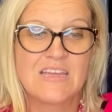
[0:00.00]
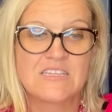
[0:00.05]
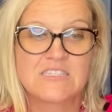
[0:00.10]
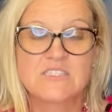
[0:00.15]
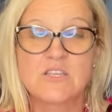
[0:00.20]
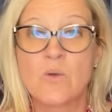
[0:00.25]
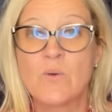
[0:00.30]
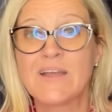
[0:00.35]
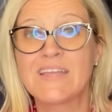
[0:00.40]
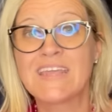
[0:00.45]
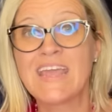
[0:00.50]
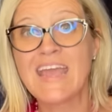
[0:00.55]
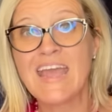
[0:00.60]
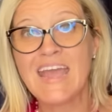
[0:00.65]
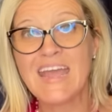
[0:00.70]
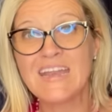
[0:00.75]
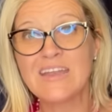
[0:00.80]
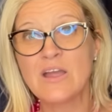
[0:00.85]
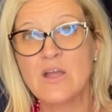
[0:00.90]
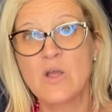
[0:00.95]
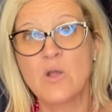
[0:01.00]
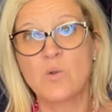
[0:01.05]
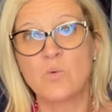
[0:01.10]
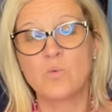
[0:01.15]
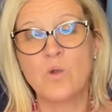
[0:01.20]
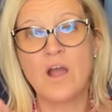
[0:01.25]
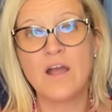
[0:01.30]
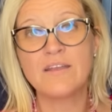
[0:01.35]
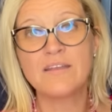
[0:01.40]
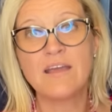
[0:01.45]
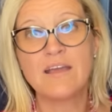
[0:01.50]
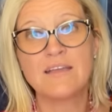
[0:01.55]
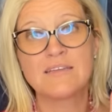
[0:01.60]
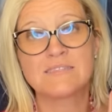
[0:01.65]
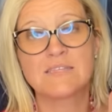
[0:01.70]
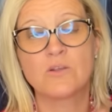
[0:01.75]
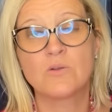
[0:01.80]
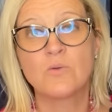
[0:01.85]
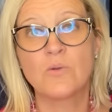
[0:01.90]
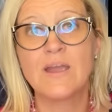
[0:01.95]
So again, Rhonda
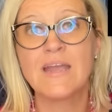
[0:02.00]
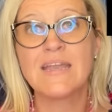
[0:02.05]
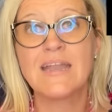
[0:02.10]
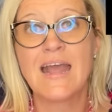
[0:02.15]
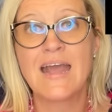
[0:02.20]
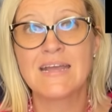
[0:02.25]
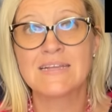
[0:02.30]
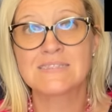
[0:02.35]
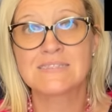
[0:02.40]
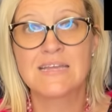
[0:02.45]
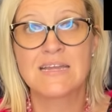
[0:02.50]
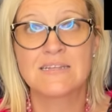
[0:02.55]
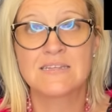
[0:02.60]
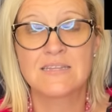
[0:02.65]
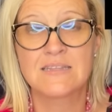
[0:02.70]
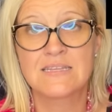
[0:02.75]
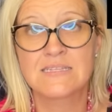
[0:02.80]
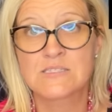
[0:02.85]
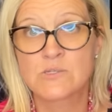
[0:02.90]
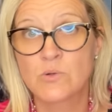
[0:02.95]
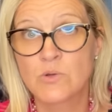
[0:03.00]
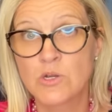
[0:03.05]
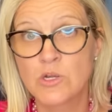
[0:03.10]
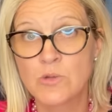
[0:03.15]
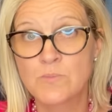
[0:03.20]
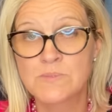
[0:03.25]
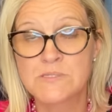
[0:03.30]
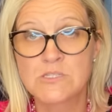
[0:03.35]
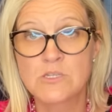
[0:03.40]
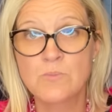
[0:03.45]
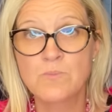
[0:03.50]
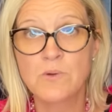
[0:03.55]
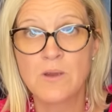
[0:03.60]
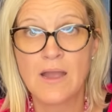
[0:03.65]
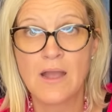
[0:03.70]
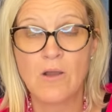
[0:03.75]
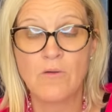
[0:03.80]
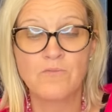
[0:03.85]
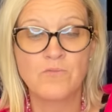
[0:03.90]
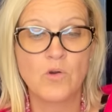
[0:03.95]
is a great asset to this group, super
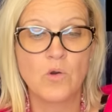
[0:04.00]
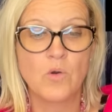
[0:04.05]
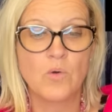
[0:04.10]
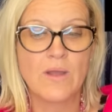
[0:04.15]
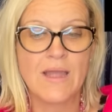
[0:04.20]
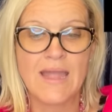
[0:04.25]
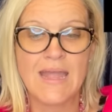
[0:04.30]
helpful.